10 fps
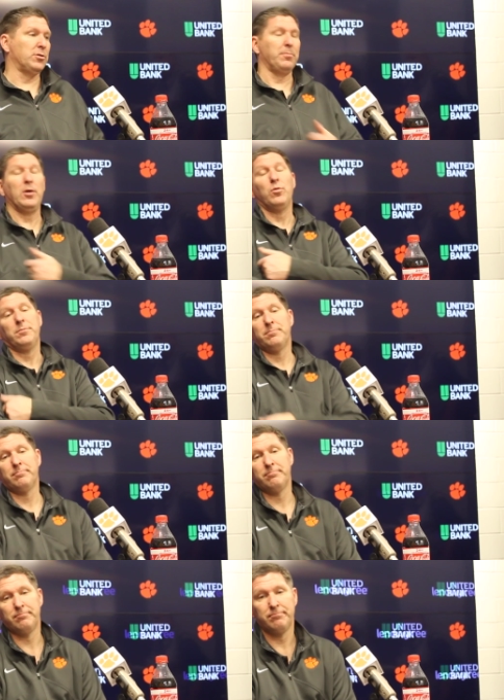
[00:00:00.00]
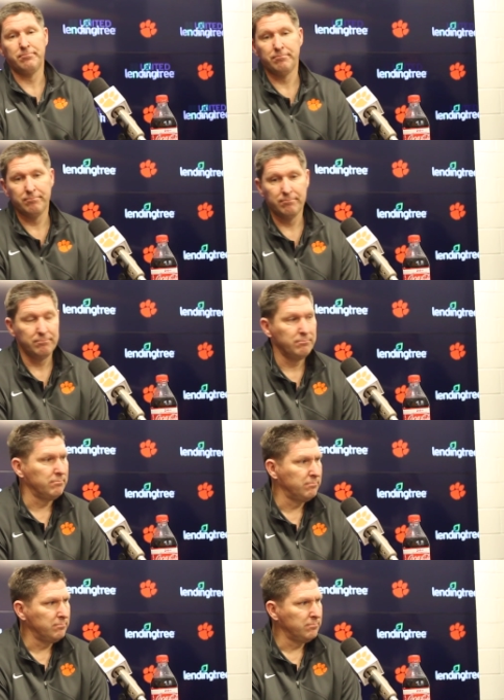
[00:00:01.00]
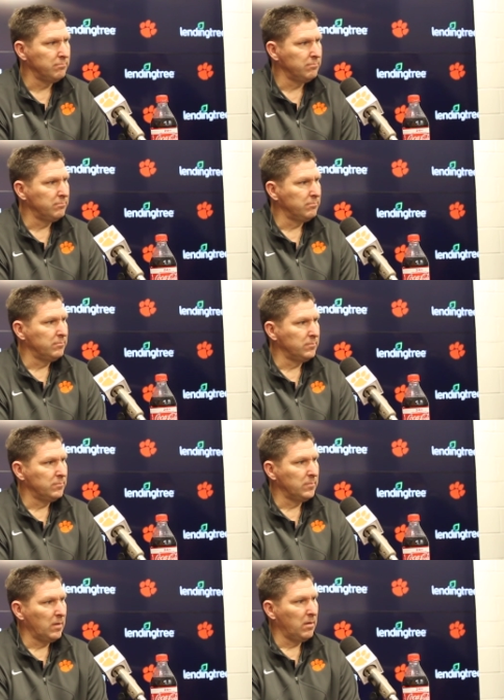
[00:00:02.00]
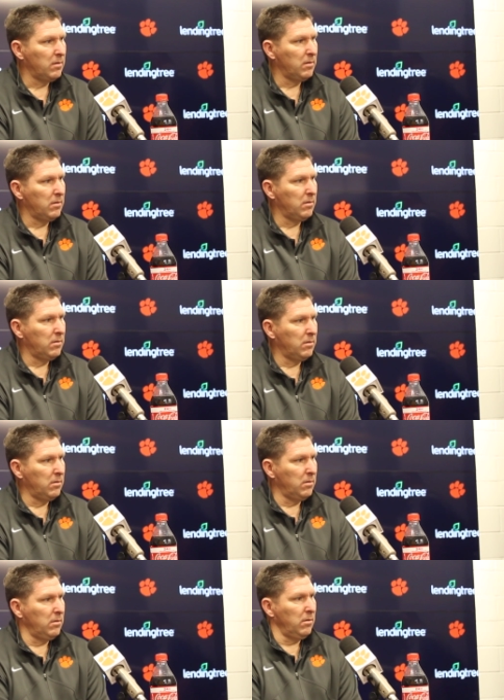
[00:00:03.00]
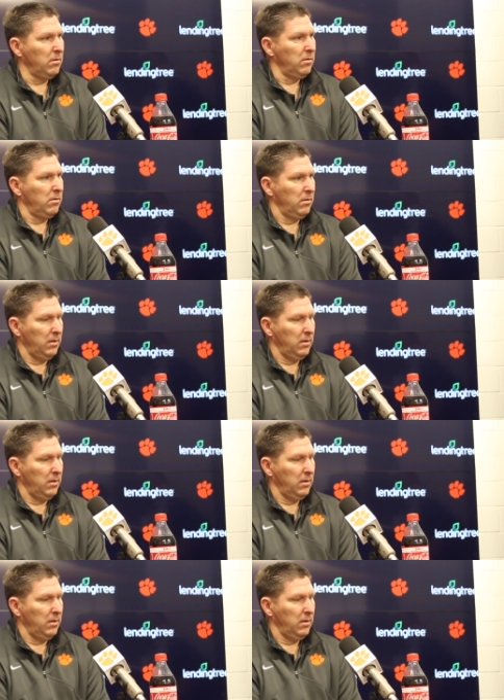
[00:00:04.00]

was a big one. Brad, what do you think of the lineup with, with Chauncey Innes, maybe a little bigger guy?